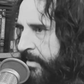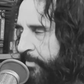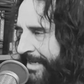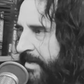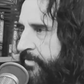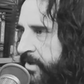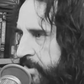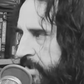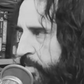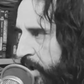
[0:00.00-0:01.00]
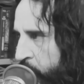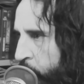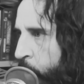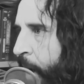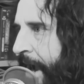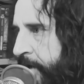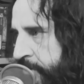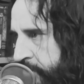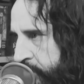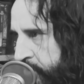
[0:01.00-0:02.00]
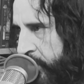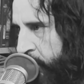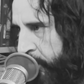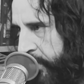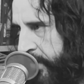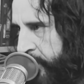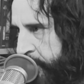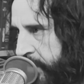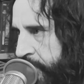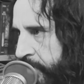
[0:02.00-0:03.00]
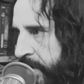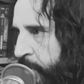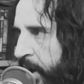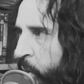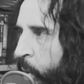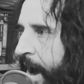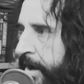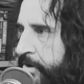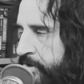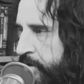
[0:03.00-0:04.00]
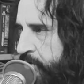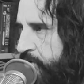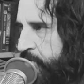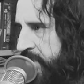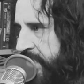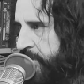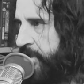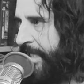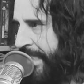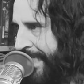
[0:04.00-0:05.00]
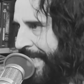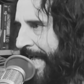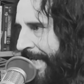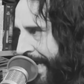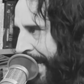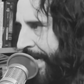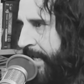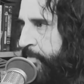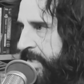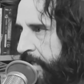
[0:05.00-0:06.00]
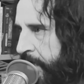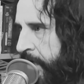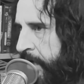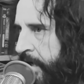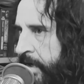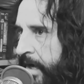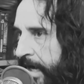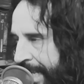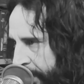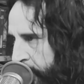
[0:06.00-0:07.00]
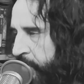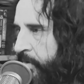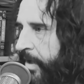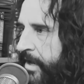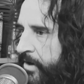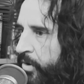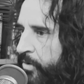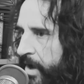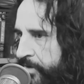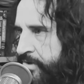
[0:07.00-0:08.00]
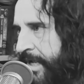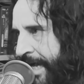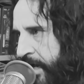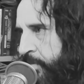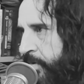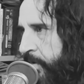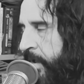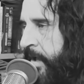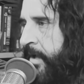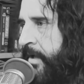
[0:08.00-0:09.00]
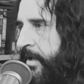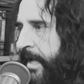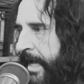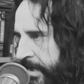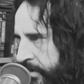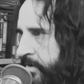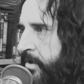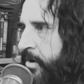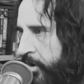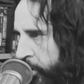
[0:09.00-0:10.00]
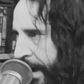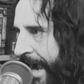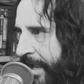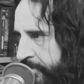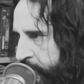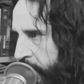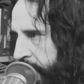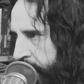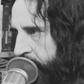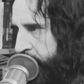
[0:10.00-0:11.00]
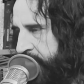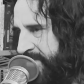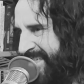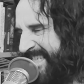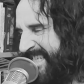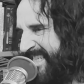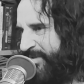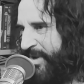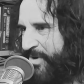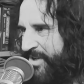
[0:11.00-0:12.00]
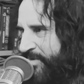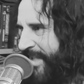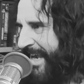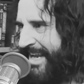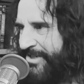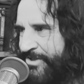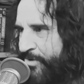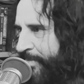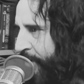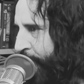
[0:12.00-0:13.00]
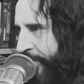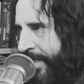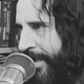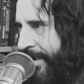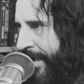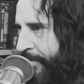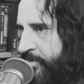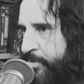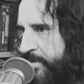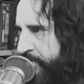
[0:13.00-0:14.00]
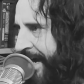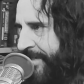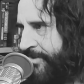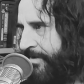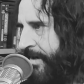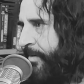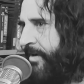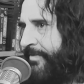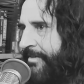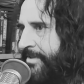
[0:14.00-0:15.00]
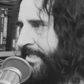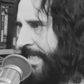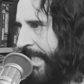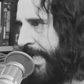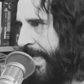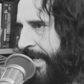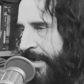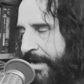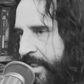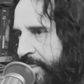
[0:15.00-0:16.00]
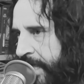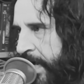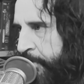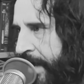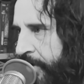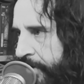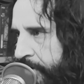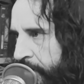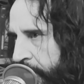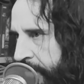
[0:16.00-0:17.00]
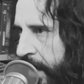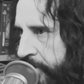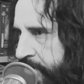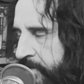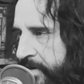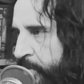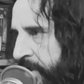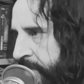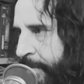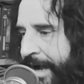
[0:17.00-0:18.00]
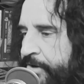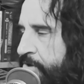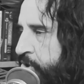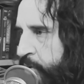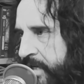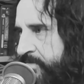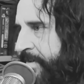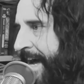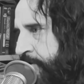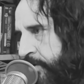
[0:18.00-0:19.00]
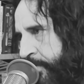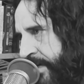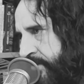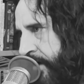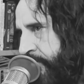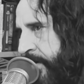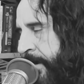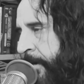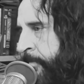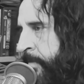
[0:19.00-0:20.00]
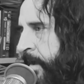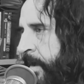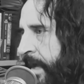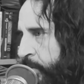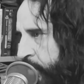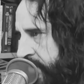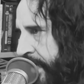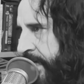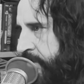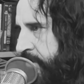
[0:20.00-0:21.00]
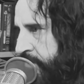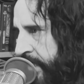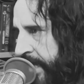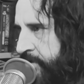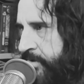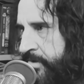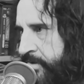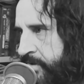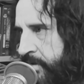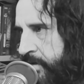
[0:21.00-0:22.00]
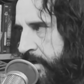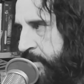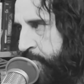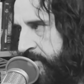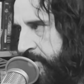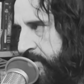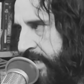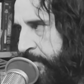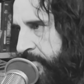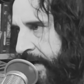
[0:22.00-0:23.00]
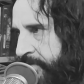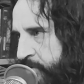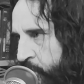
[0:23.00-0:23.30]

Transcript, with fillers: By definition, it requires you to incorporate other people. It requires you to teach and lead and guide and be accountable and hold others accountable and, you know, go back and forth, which is like, ah, we don't want to do that. Can I just do my own thing? I'm so much faster. I don't, if I have to delegate, now I got to think about all the other stuff I don't want to think about. I'll just do it. It's faster to do it myself. And what we're saying is Gen Xers, especially this time of life, is